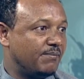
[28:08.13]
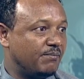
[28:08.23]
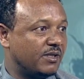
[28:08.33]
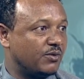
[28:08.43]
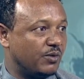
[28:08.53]

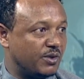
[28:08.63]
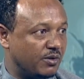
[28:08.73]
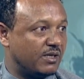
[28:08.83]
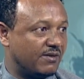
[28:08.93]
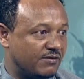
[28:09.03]
but we
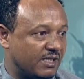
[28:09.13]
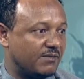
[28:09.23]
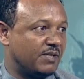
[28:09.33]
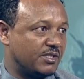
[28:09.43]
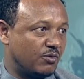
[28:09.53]
don't have that
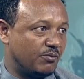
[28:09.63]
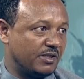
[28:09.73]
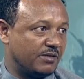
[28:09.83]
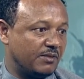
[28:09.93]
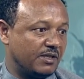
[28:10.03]
much
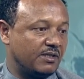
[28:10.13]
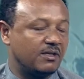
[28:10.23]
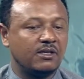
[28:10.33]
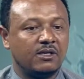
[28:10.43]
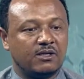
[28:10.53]
commitment.
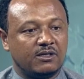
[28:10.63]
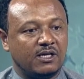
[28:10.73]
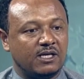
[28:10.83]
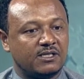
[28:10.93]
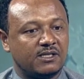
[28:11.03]

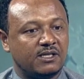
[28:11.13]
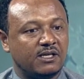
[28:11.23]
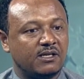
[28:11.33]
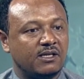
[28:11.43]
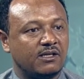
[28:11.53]
The other
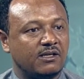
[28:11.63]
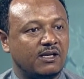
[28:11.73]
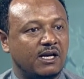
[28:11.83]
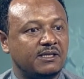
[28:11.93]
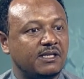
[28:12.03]
thing,
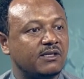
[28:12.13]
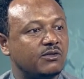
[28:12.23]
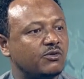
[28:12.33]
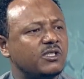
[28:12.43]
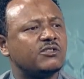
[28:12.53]
I think
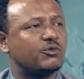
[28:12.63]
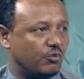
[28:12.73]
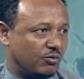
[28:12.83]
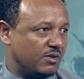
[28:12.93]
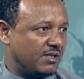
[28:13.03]
these
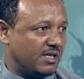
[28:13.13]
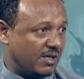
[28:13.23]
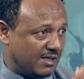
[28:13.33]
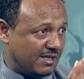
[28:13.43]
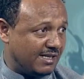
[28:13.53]
two,
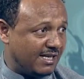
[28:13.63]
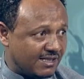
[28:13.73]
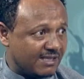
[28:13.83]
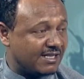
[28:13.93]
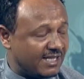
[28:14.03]

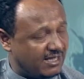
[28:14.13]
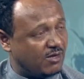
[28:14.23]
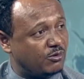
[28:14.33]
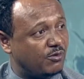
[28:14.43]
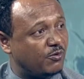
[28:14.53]
let us get
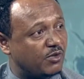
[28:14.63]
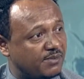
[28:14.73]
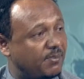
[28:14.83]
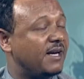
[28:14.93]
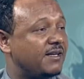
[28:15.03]
out of
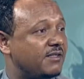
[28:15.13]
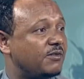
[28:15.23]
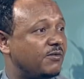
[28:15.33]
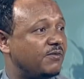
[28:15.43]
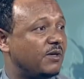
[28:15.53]

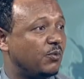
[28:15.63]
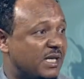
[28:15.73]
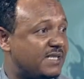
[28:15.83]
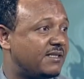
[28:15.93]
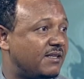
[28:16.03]
conspiracies of the
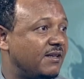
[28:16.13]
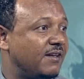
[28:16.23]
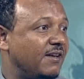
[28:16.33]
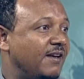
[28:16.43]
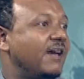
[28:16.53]
West,
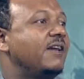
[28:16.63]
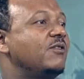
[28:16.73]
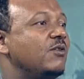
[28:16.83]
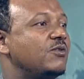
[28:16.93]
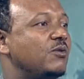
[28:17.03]

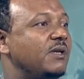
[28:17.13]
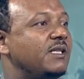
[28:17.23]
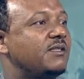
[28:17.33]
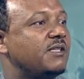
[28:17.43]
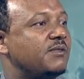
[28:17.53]
and also
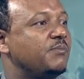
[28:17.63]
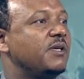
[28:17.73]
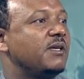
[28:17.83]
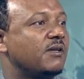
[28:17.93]
let us be